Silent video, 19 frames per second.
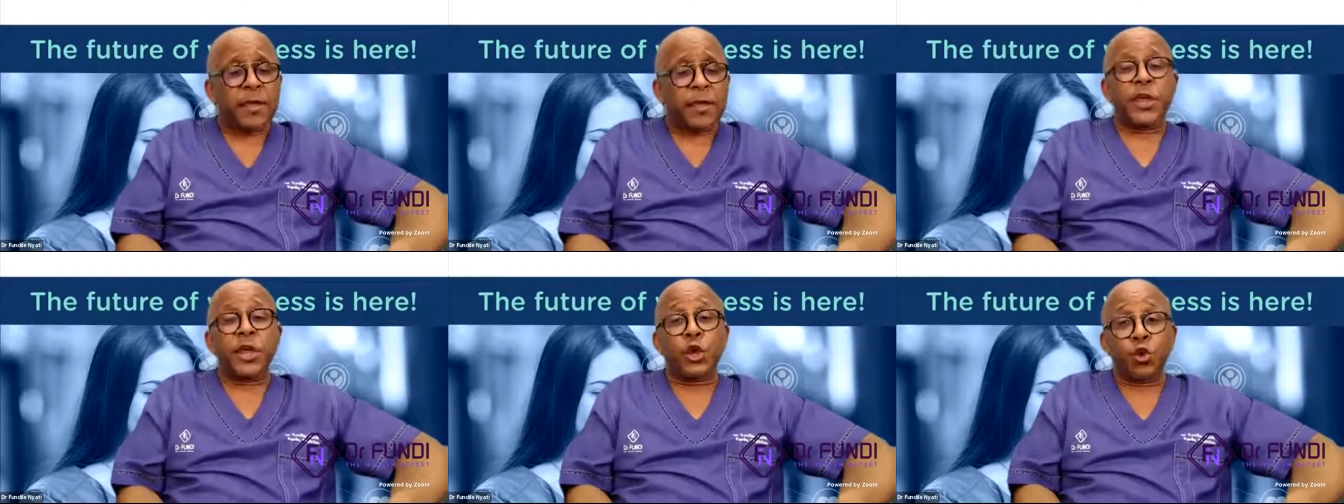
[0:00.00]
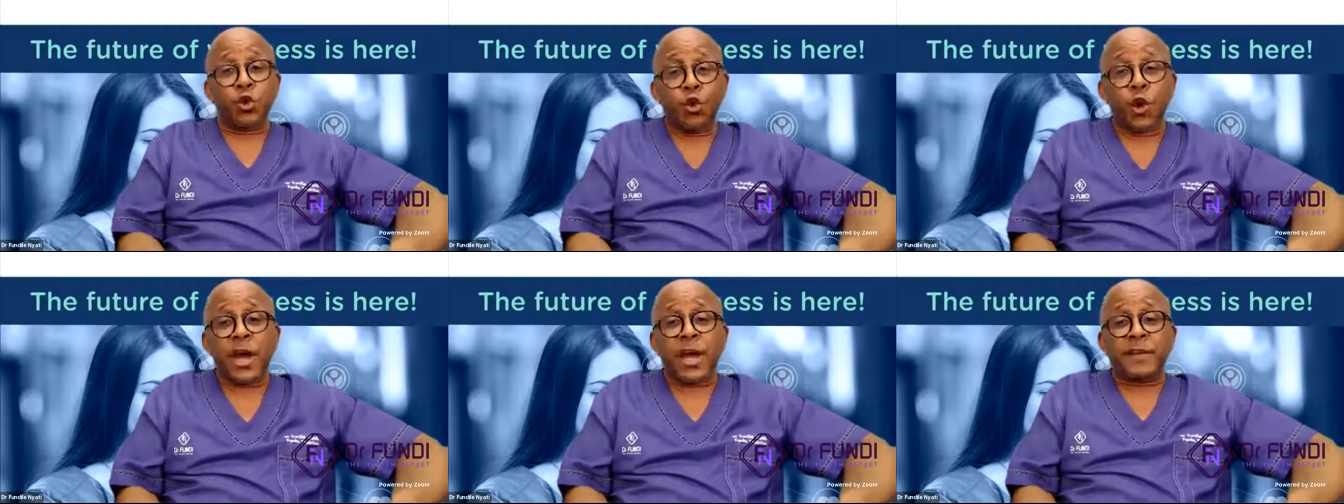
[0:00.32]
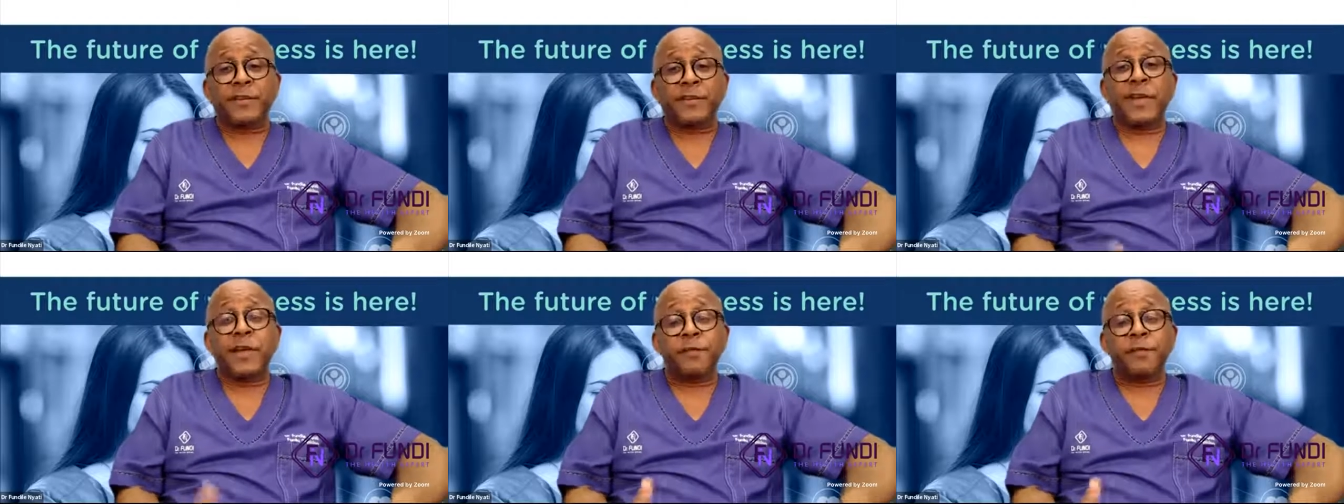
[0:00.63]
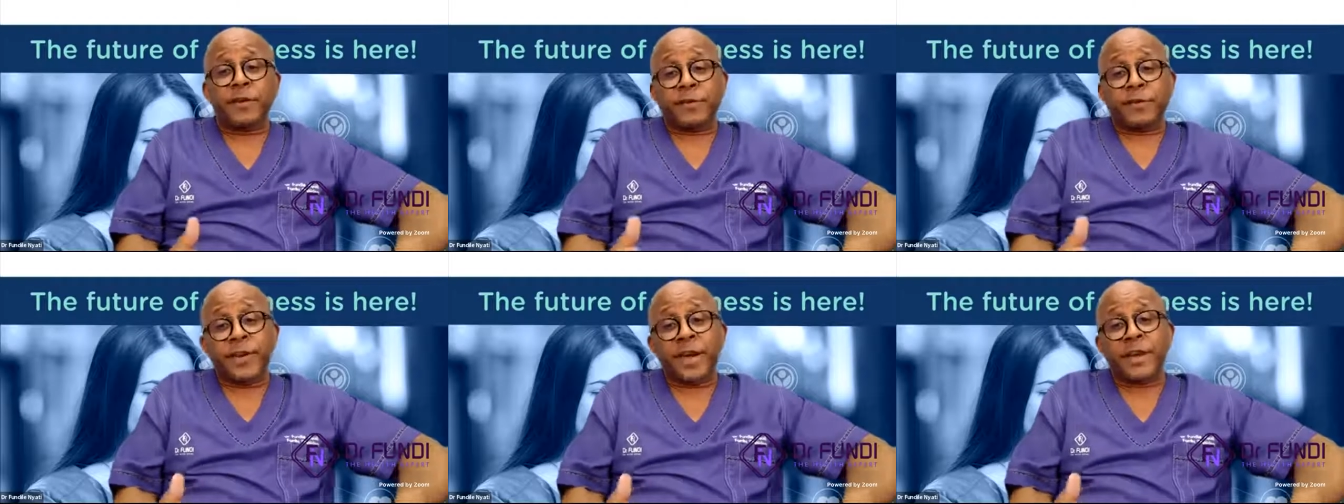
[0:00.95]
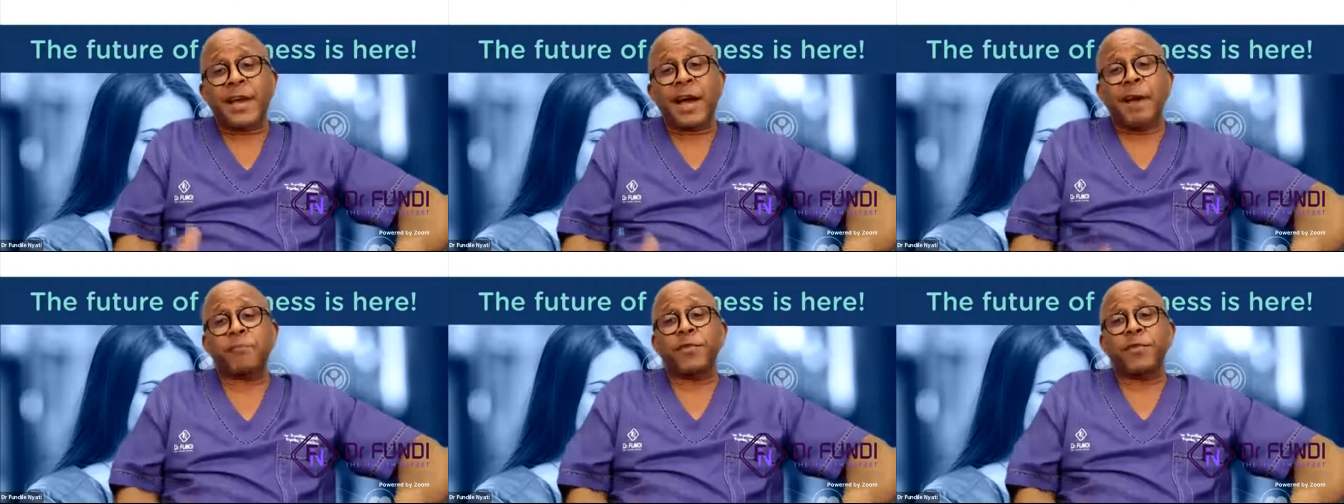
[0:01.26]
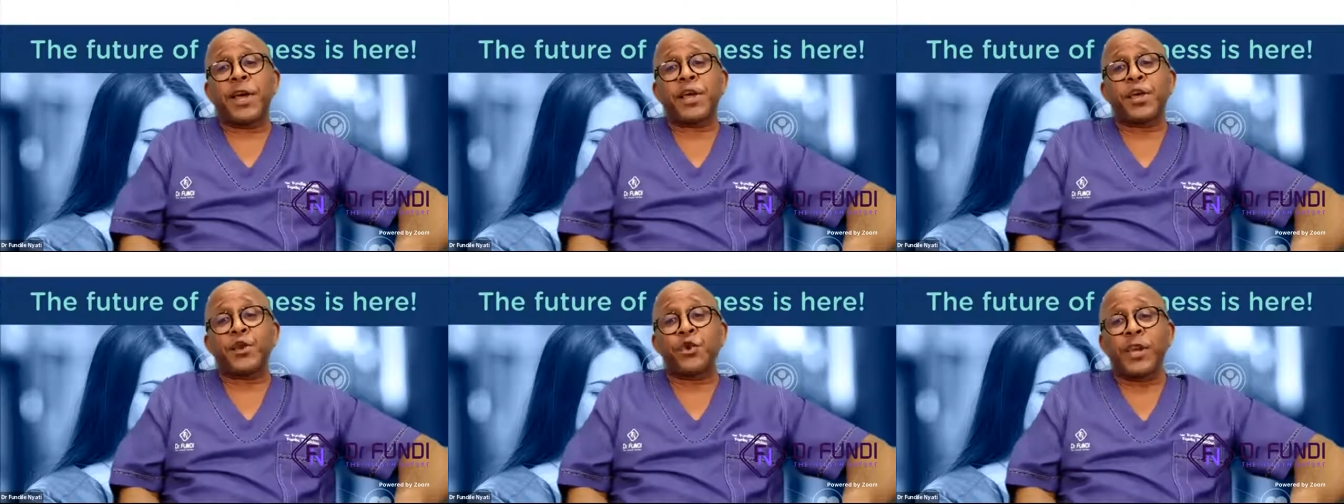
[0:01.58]
The US even set up
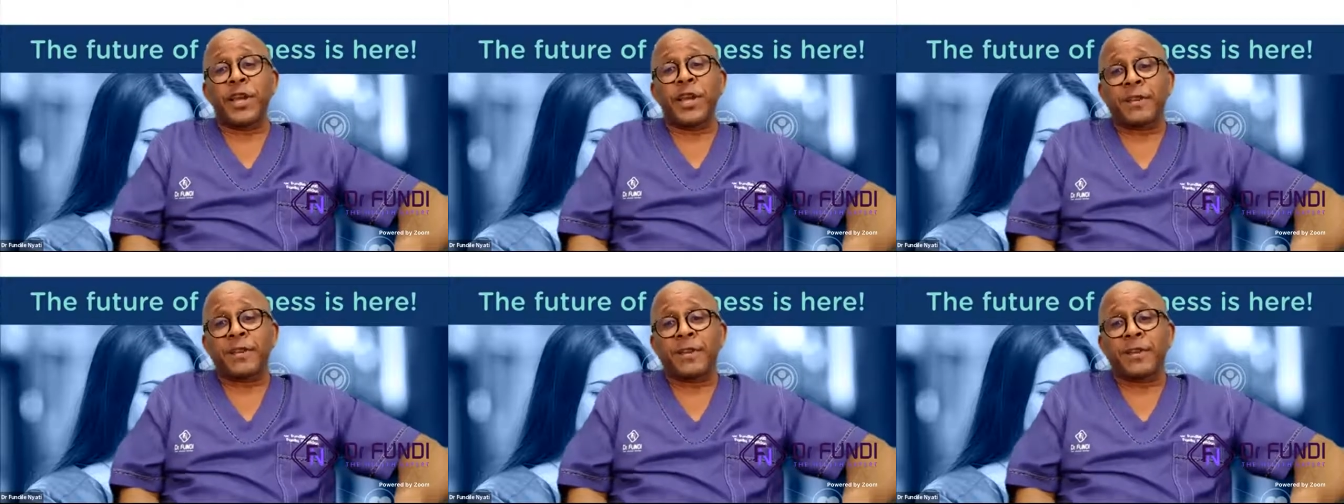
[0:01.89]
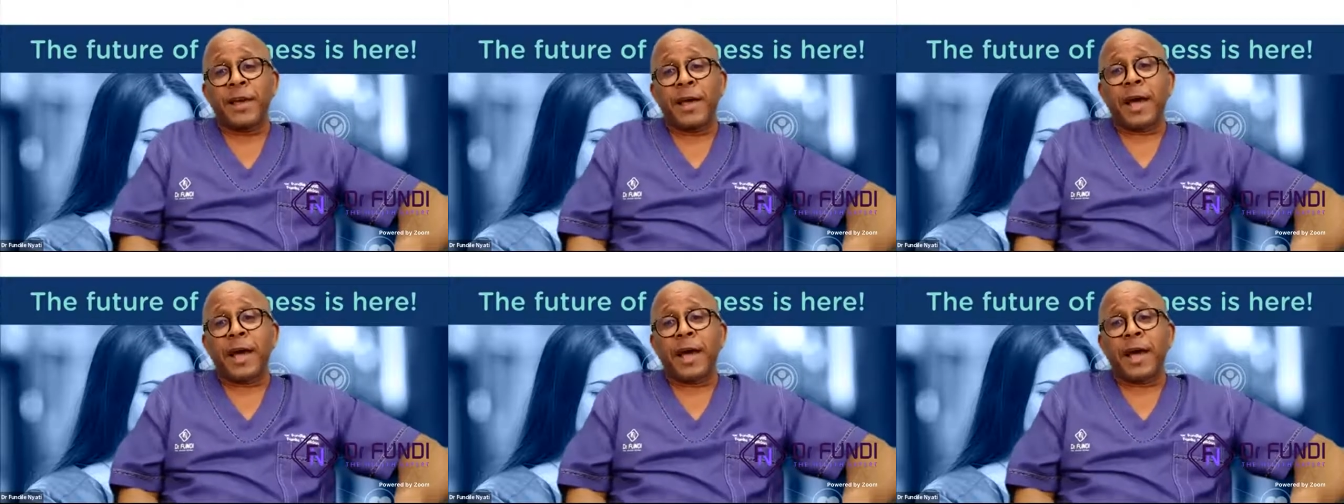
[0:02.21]
a unit